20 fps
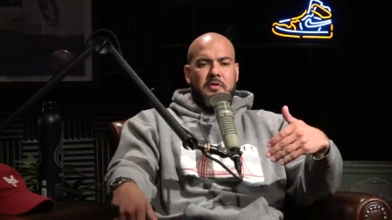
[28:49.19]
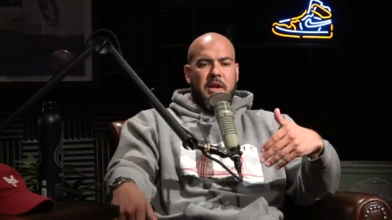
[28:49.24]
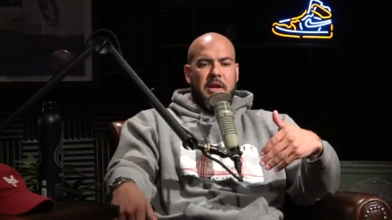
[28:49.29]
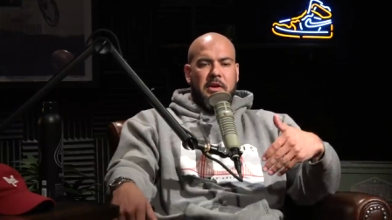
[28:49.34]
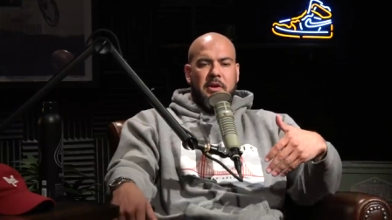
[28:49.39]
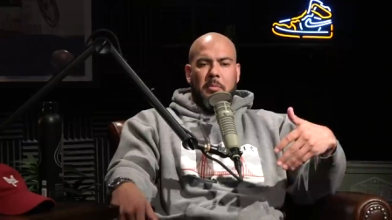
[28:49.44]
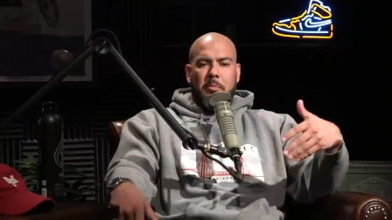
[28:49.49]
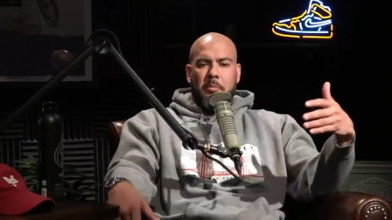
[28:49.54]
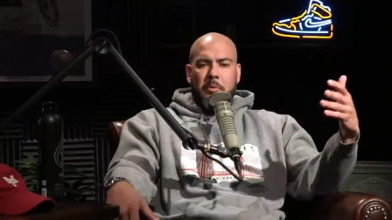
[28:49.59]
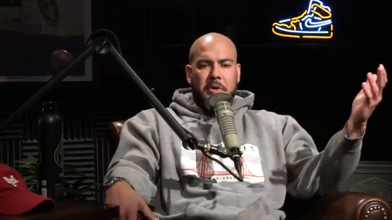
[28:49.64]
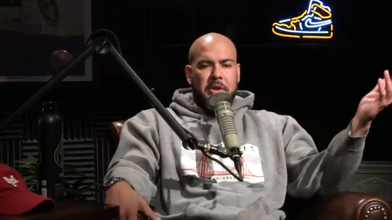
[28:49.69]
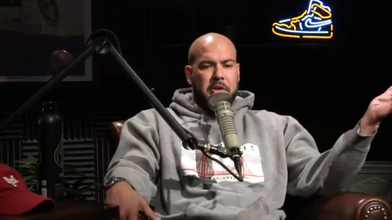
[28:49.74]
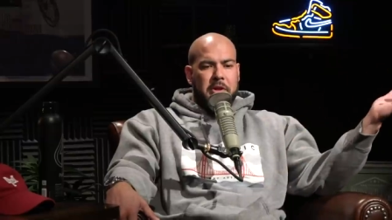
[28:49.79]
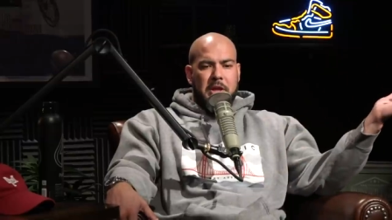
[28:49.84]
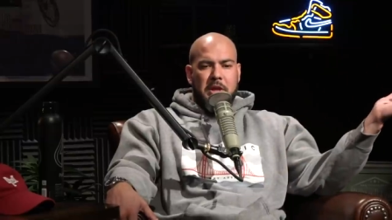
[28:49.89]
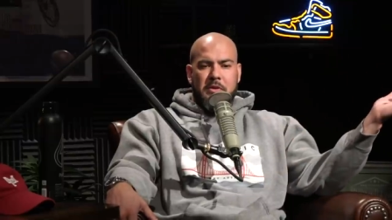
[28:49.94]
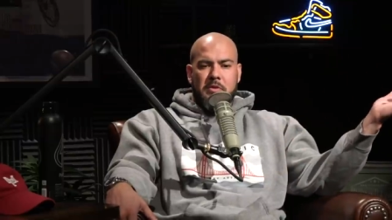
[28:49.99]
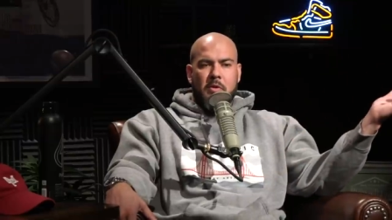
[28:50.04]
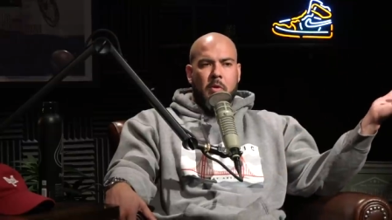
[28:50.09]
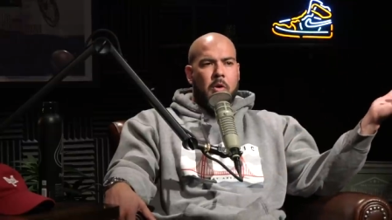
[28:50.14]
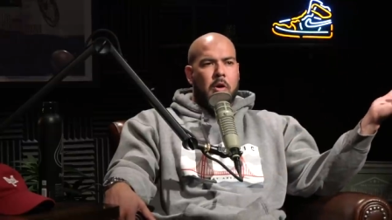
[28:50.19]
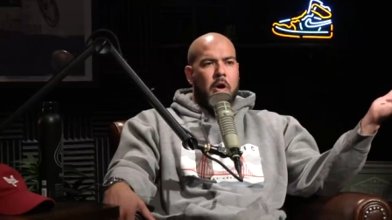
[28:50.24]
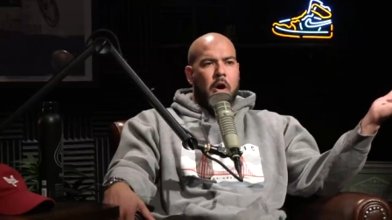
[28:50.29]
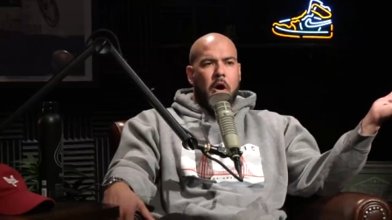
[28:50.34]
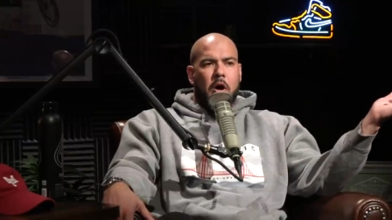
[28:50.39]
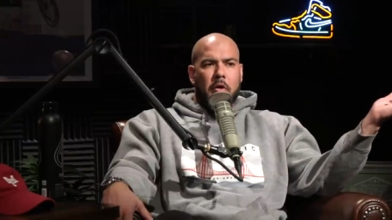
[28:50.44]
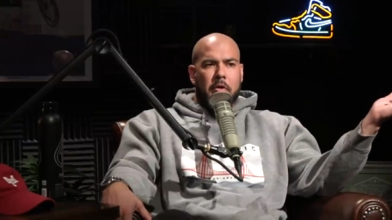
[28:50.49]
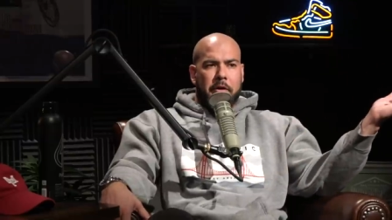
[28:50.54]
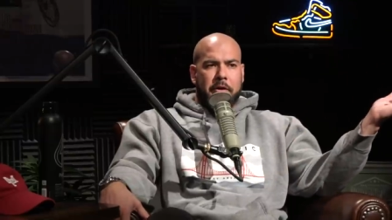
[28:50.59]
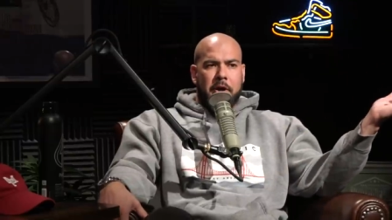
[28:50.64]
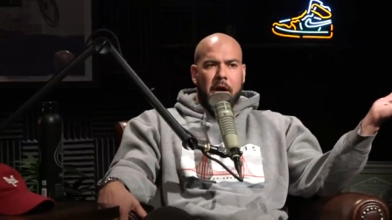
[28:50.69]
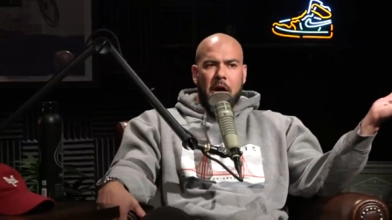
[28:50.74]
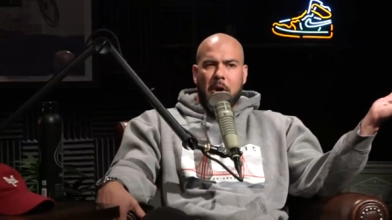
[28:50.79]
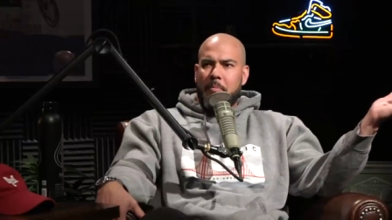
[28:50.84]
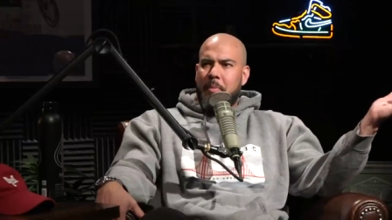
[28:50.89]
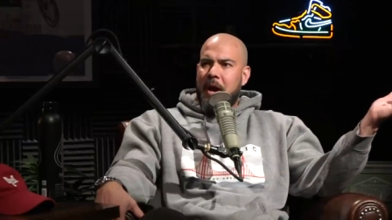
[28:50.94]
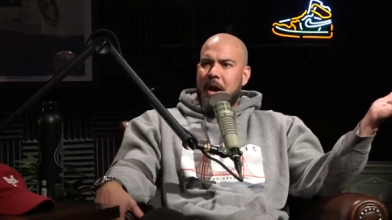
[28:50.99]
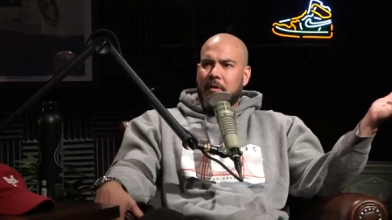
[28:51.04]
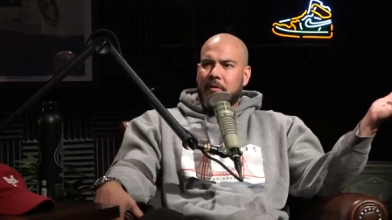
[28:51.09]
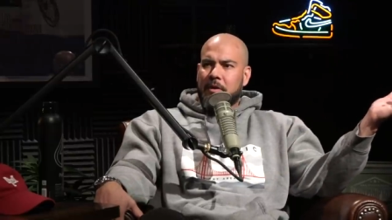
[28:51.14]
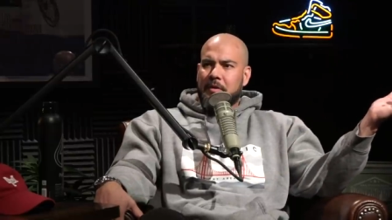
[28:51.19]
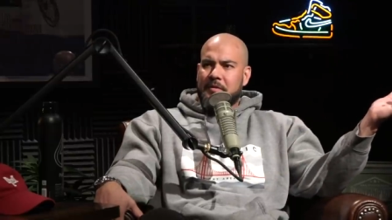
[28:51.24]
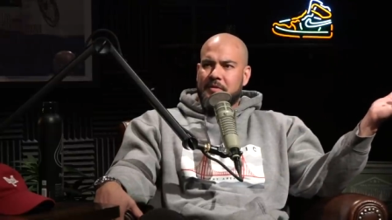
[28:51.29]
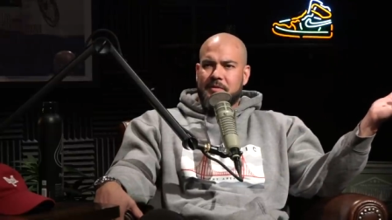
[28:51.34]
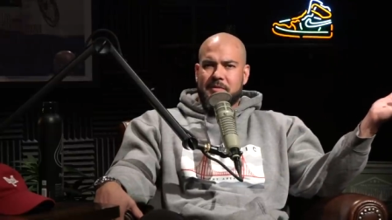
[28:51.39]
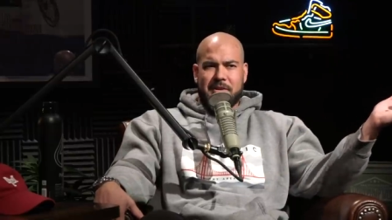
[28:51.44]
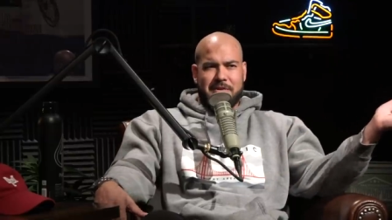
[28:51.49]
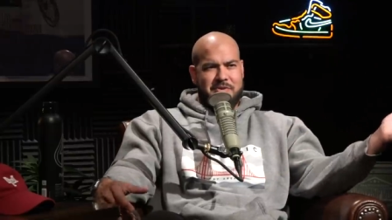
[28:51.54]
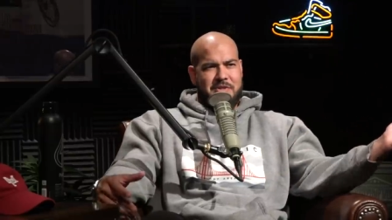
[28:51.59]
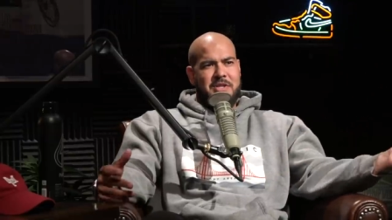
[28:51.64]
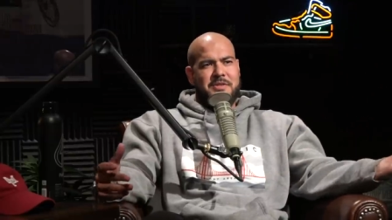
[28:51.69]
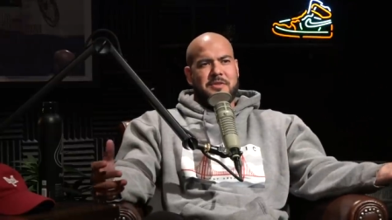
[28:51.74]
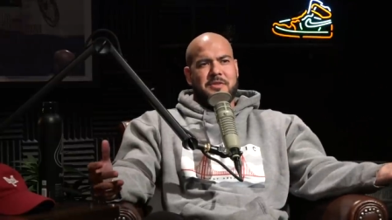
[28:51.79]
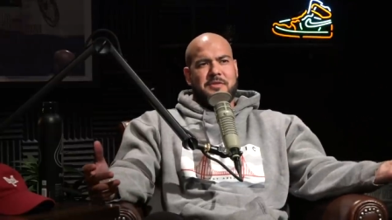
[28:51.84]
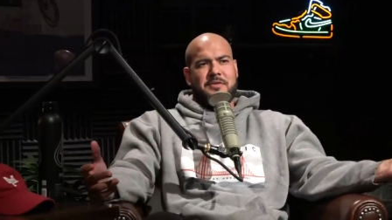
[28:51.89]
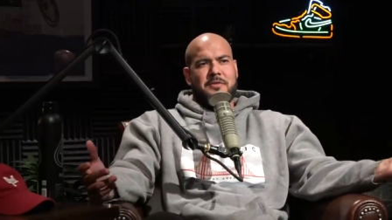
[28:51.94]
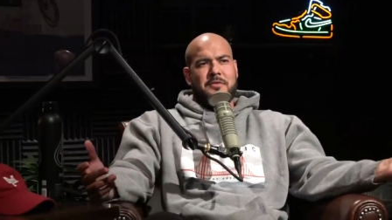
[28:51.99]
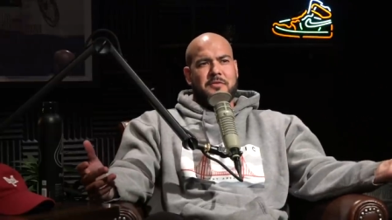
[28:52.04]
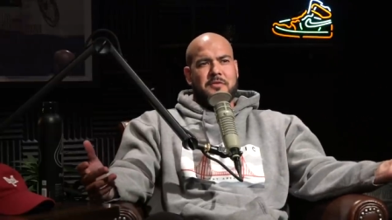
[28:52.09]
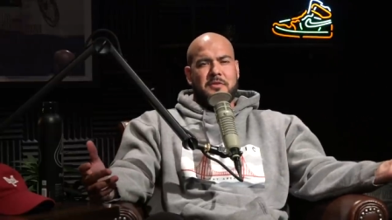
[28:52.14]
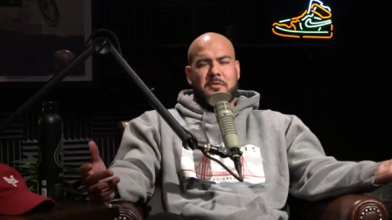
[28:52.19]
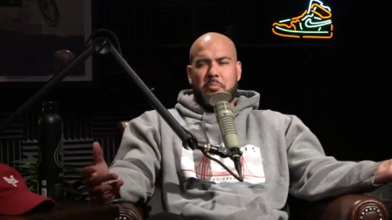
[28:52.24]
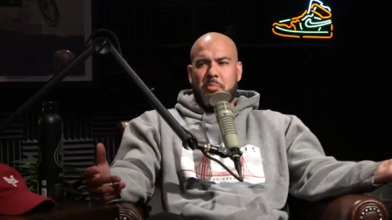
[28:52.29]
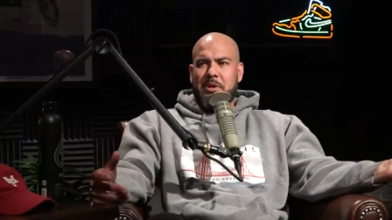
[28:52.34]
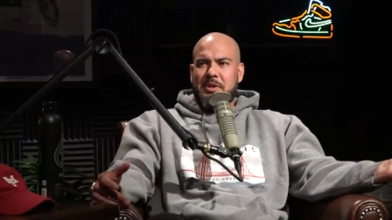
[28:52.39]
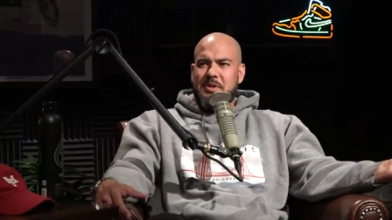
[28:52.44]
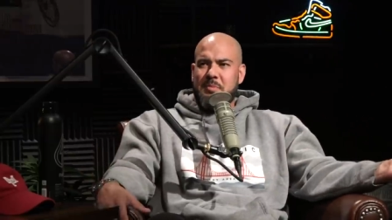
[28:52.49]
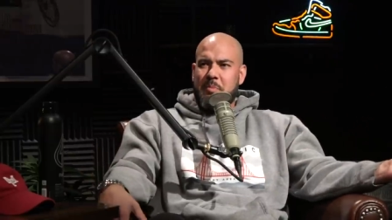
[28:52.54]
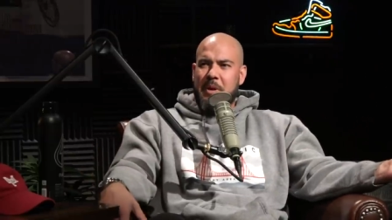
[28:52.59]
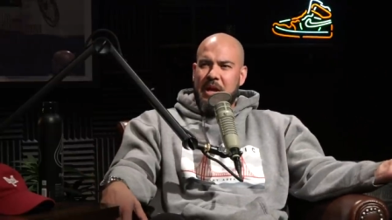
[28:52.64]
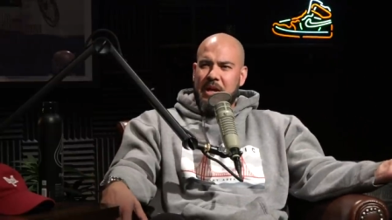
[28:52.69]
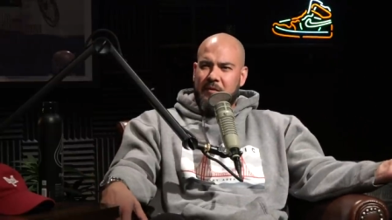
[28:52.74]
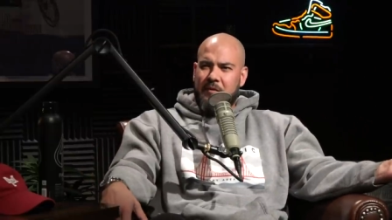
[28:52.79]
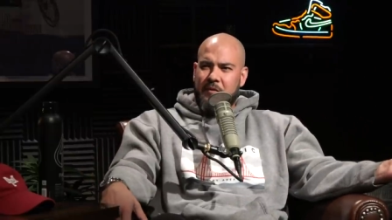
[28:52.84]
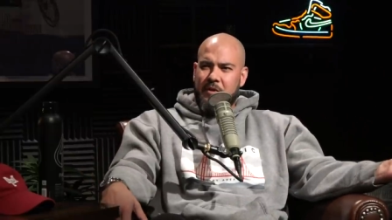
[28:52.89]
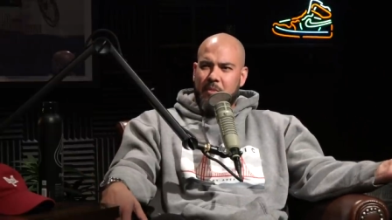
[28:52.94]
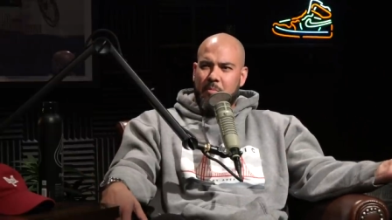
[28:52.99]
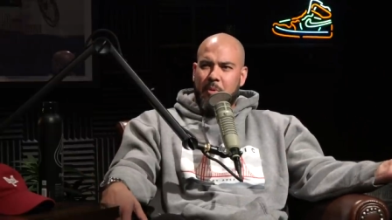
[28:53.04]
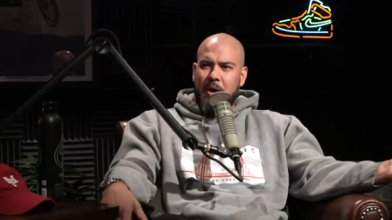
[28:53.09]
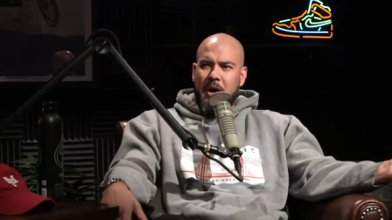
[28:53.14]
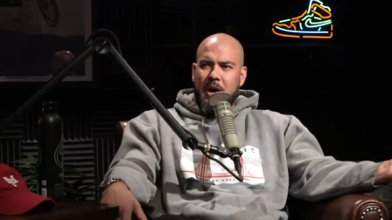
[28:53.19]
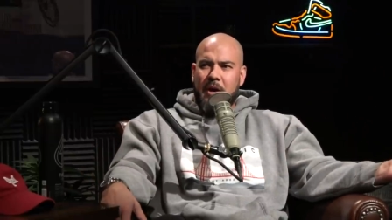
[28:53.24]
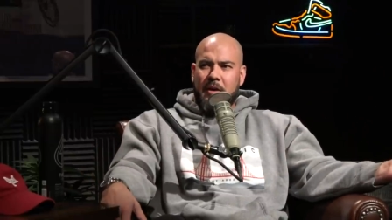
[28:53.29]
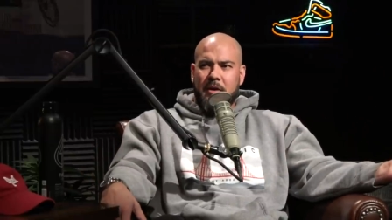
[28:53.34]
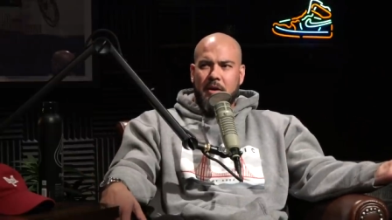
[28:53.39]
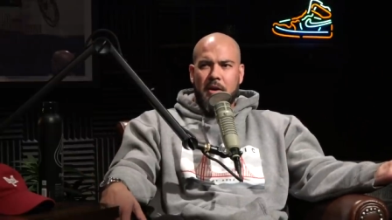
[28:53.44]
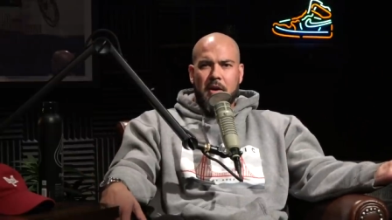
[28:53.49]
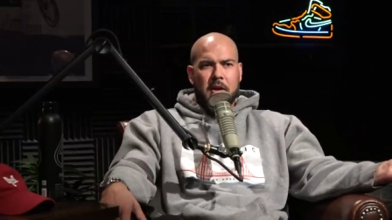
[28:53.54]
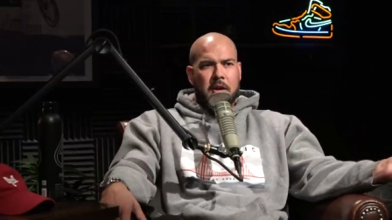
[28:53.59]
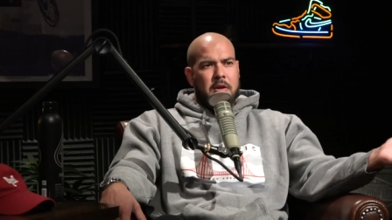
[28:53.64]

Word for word: They completely ignore all the compound lifts. It's like, Jesus, those are the biggest bang for your buck.